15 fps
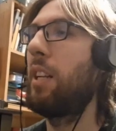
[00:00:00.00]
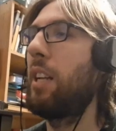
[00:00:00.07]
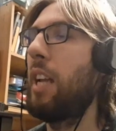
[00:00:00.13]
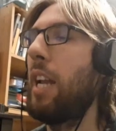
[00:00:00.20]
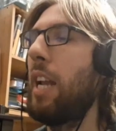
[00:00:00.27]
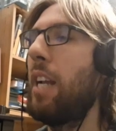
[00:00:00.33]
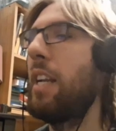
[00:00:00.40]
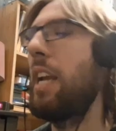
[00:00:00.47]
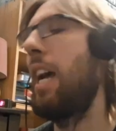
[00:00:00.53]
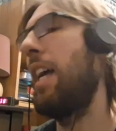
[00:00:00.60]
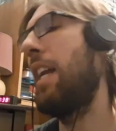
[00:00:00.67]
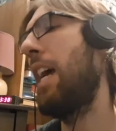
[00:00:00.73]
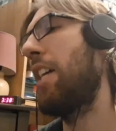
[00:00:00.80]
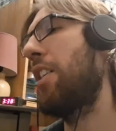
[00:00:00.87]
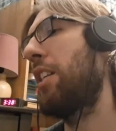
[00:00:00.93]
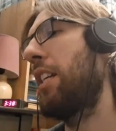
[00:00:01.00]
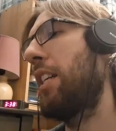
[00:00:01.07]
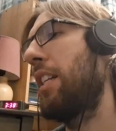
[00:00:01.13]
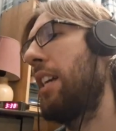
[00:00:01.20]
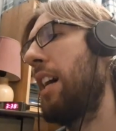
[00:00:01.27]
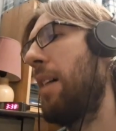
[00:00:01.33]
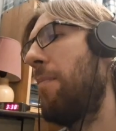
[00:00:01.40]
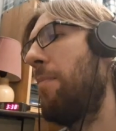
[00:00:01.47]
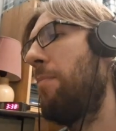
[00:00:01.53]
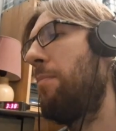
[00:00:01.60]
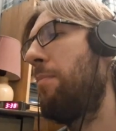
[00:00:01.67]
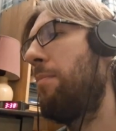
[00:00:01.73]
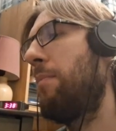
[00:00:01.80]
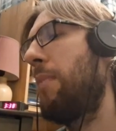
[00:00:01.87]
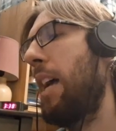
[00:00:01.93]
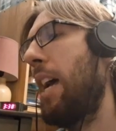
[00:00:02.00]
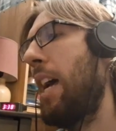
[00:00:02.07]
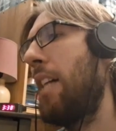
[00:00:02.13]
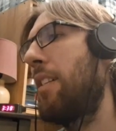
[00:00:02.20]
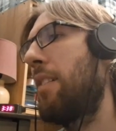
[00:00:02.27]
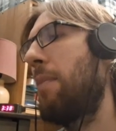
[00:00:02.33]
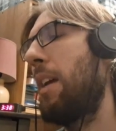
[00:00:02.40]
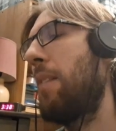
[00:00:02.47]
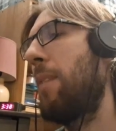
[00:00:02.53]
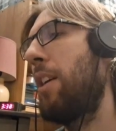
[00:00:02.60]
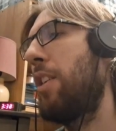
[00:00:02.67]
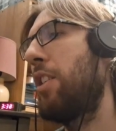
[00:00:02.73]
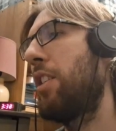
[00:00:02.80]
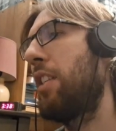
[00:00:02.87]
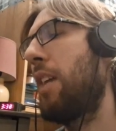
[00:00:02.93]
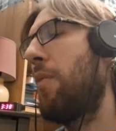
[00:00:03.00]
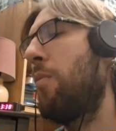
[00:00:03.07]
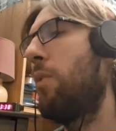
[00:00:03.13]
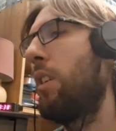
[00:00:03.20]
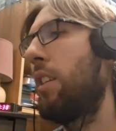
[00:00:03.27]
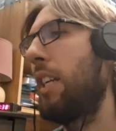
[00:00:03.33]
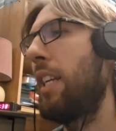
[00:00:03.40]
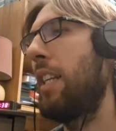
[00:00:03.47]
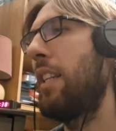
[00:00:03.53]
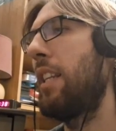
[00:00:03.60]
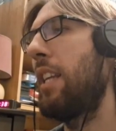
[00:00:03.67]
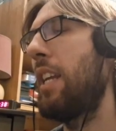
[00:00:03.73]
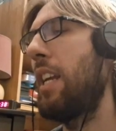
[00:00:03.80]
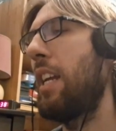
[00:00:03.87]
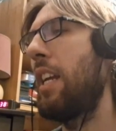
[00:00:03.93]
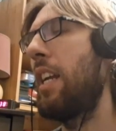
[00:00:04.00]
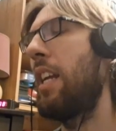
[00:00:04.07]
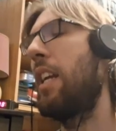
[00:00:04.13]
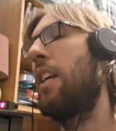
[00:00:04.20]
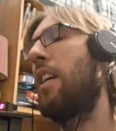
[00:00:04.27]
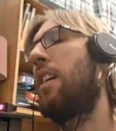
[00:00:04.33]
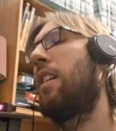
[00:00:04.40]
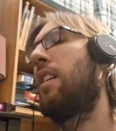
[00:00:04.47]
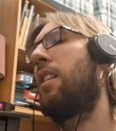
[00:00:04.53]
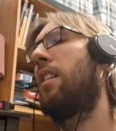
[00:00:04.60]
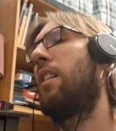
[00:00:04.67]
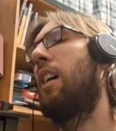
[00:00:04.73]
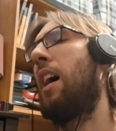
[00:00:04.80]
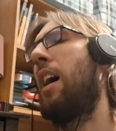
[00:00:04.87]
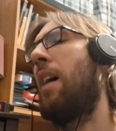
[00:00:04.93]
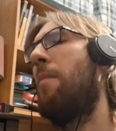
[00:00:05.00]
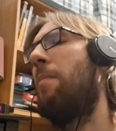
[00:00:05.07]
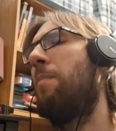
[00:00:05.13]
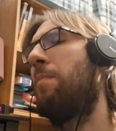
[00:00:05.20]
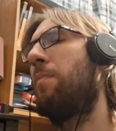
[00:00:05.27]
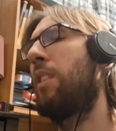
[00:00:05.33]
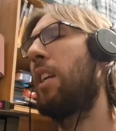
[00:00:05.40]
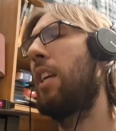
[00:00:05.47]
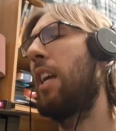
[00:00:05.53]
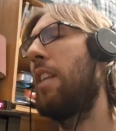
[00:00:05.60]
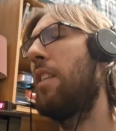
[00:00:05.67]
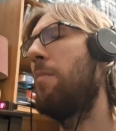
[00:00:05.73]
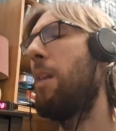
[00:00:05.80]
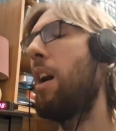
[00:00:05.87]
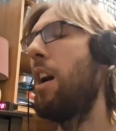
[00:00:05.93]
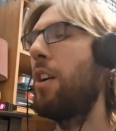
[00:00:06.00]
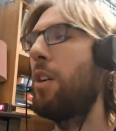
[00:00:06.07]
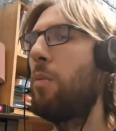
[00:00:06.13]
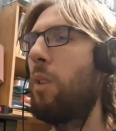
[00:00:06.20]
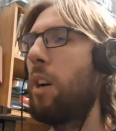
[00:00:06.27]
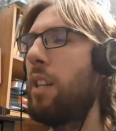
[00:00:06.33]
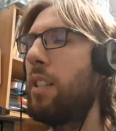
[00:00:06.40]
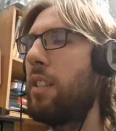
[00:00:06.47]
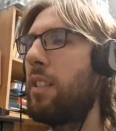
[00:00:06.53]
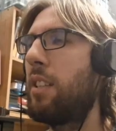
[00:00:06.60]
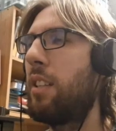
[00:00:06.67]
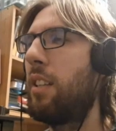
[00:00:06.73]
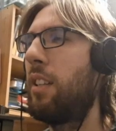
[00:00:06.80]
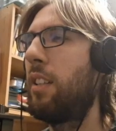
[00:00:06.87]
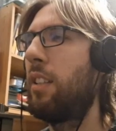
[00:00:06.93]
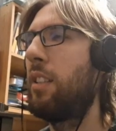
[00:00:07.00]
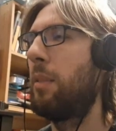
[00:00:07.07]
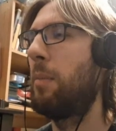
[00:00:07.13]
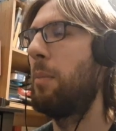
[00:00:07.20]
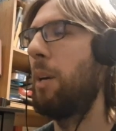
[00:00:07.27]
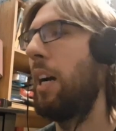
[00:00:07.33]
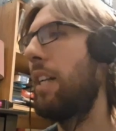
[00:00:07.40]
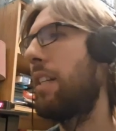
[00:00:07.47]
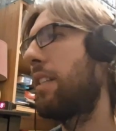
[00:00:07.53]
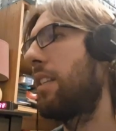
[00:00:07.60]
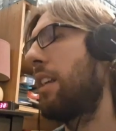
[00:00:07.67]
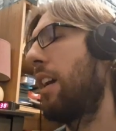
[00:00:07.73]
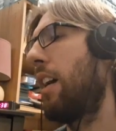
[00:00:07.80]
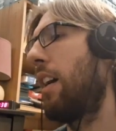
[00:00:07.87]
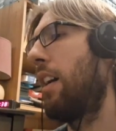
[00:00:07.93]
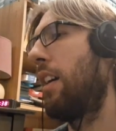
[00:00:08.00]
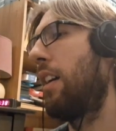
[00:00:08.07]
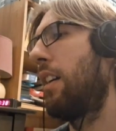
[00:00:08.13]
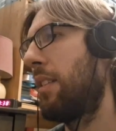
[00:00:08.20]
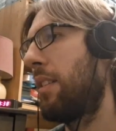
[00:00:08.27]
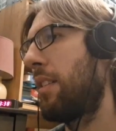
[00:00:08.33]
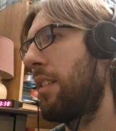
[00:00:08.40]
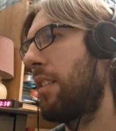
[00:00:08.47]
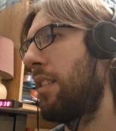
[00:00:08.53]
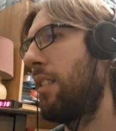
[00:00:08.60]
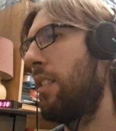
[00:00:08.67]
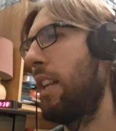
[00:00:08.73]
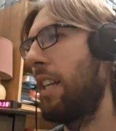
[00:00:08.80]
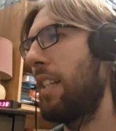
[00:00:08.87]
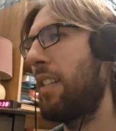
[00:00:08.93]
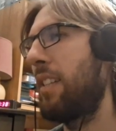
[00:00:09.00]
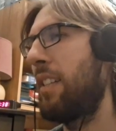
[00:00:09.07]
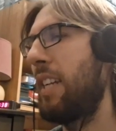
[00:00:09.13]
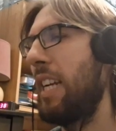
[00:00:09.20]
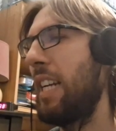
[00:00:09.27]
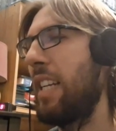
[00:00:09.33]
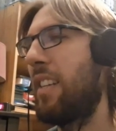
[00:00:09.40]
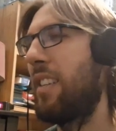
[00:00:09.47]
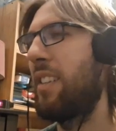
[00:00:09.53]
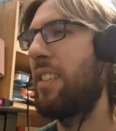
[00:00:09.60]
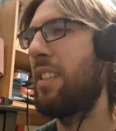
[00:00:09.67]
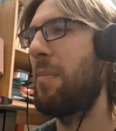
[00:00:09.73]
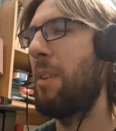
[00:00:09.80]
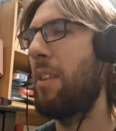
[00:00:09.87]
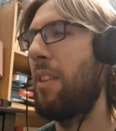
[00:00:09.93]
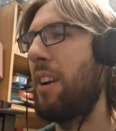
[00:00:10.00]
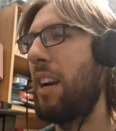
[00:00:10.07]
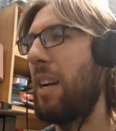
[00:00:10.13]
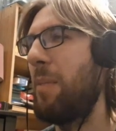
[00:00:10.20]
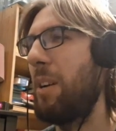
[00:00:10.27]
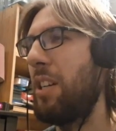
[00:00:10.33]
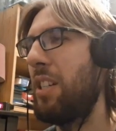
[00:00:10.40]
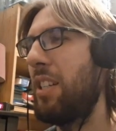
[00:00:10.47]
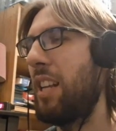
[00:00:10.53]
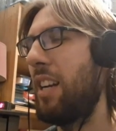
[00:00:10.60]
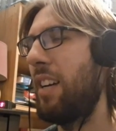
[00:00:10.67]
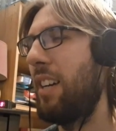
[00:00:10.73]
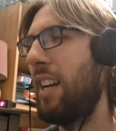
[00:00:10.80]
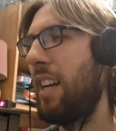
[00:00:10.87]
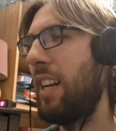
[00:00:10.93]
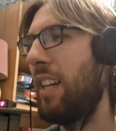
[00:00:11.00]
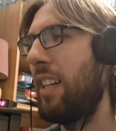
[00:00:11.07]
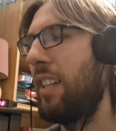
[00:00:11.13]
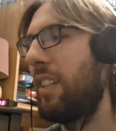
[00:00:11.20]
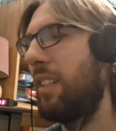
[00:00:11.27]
It actually had some animations that weren't in the modern ones, but still like there's some other animations that are needed.